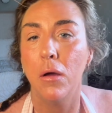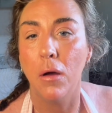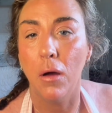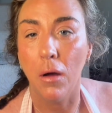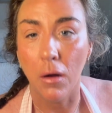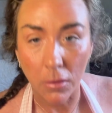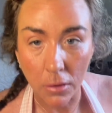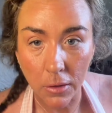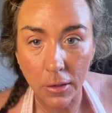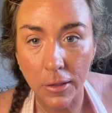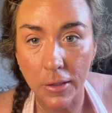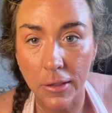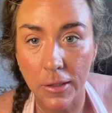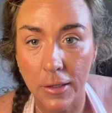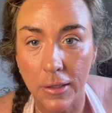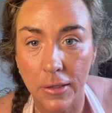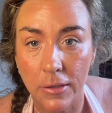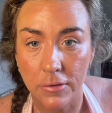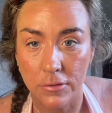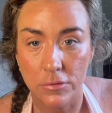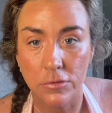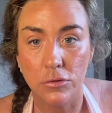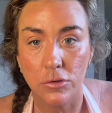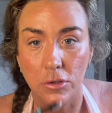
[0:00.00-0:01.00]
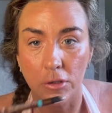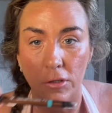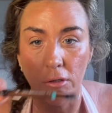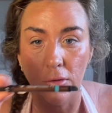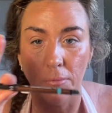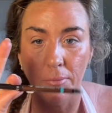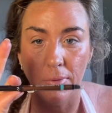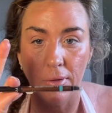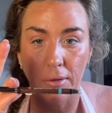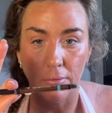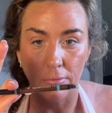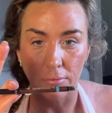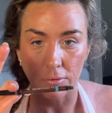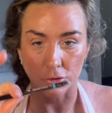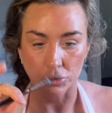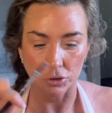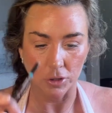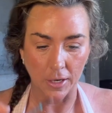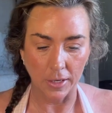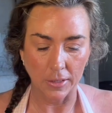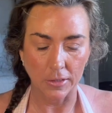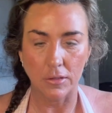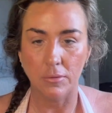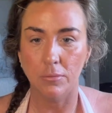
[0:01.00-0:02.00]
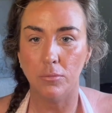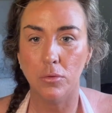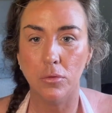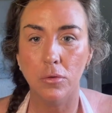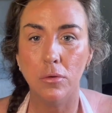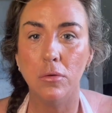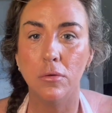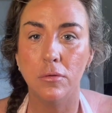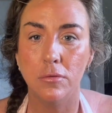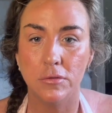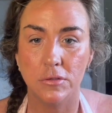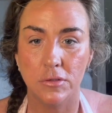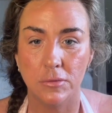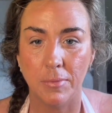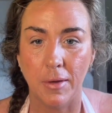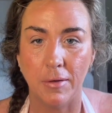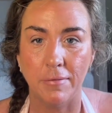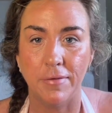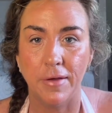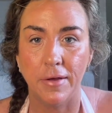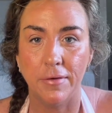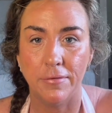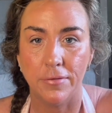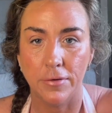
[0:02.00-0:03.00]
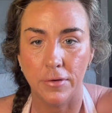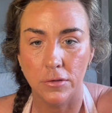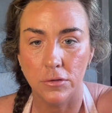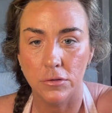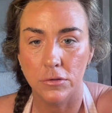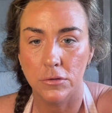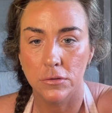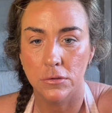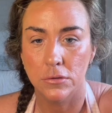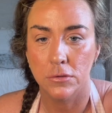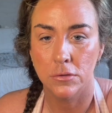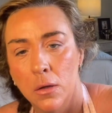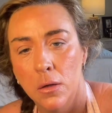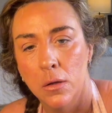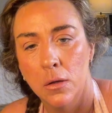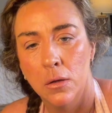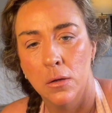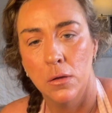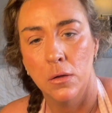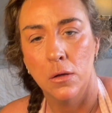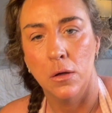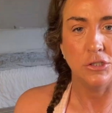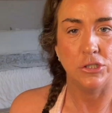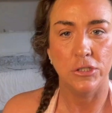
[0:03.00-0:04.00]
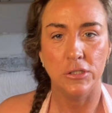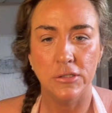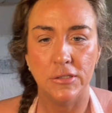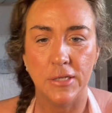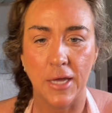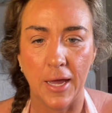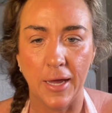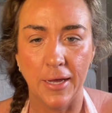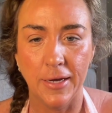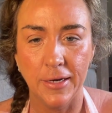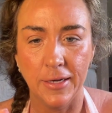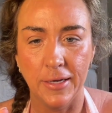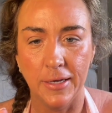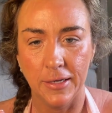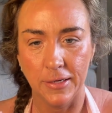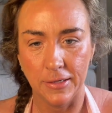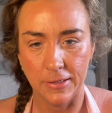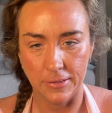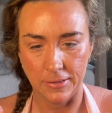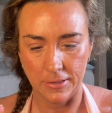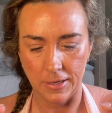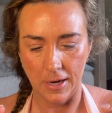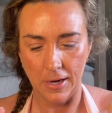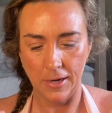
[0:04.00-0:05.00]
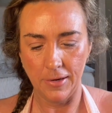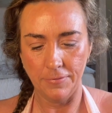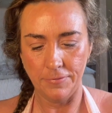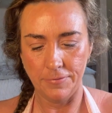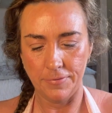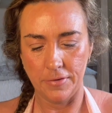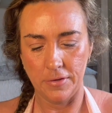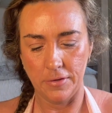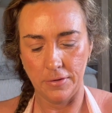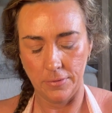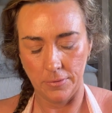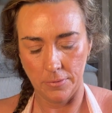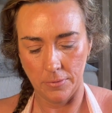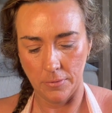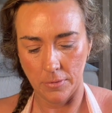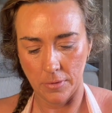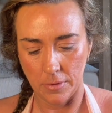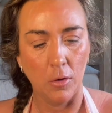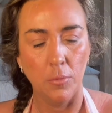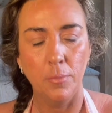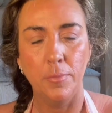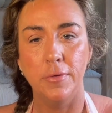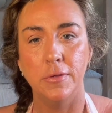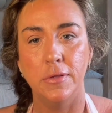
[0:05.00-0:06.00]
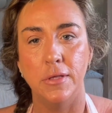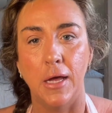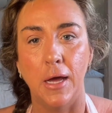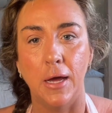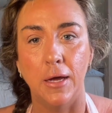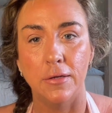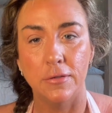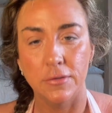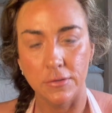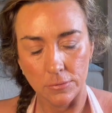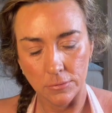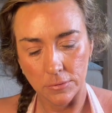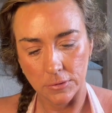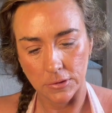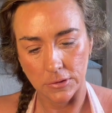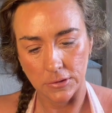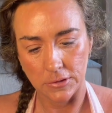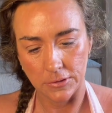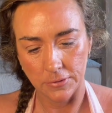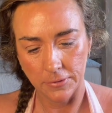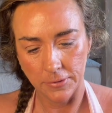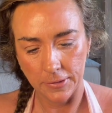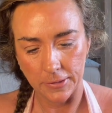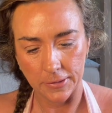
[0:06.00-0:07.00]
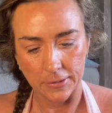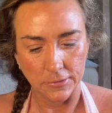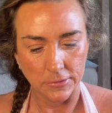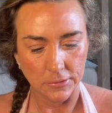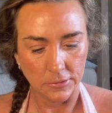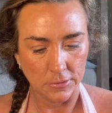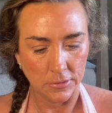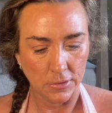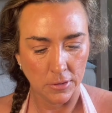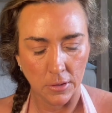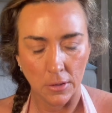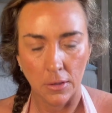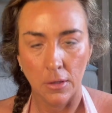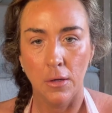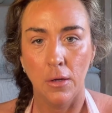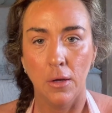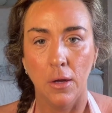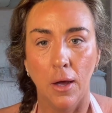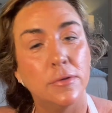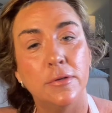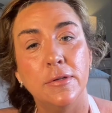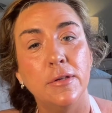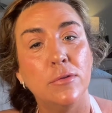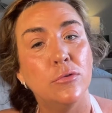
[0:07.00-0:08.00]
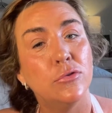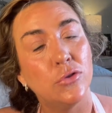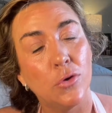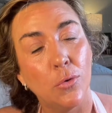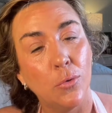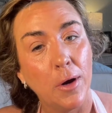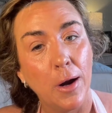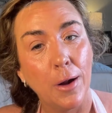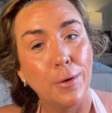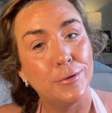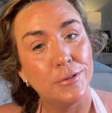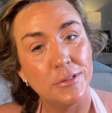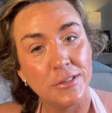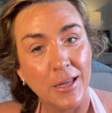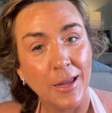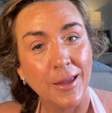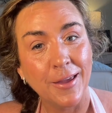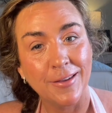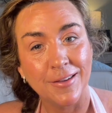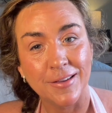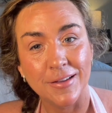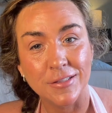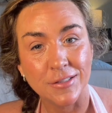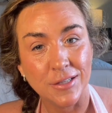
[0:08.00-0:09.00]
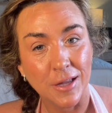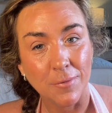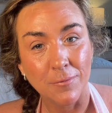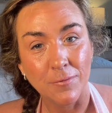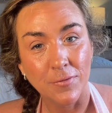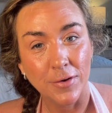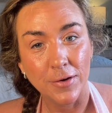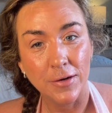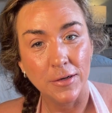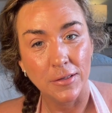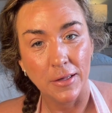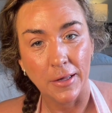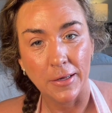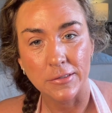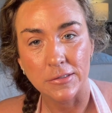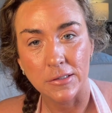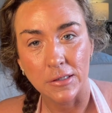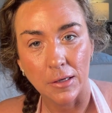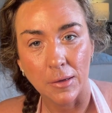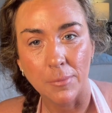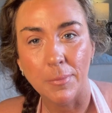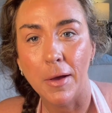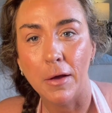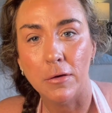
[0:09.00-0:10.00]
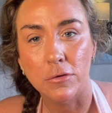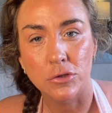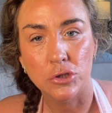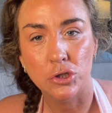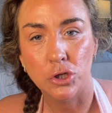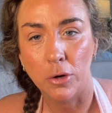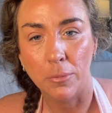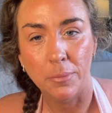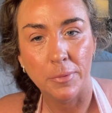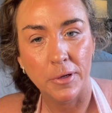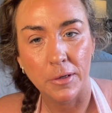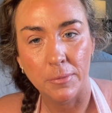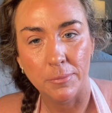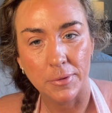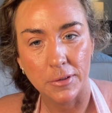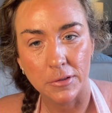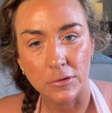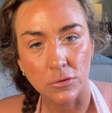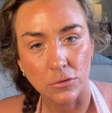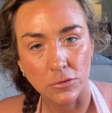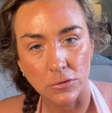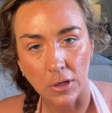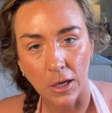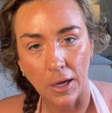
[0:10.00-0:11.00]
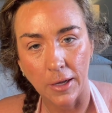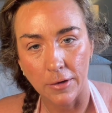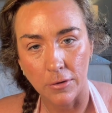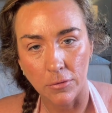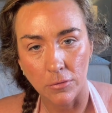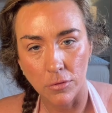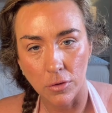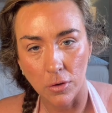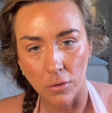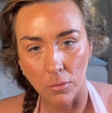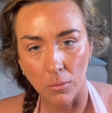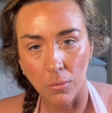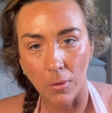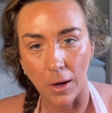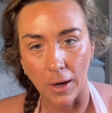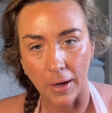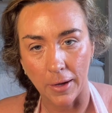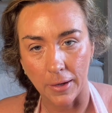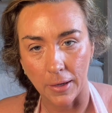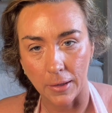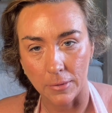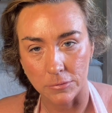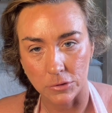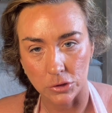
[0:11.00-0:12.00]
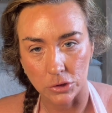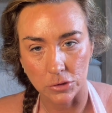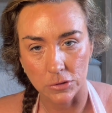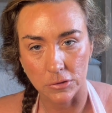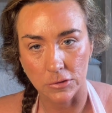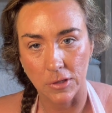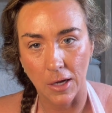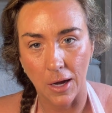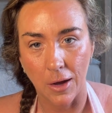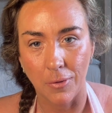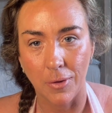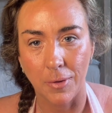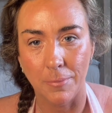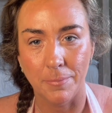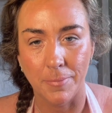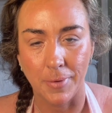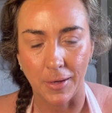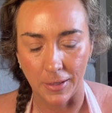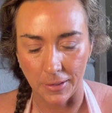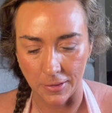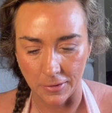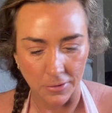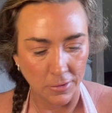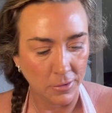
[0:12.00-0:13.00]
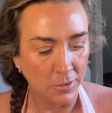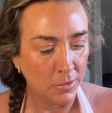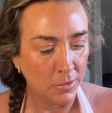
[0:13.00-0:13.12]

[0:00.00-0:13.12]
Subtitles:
already gonna be retractable, it's my favorite. Geez, I had to get a knife to open that. It was serious. So what I was saying is I'm very lazy about sharpening pencils. I don't know why. It's just how I'm made.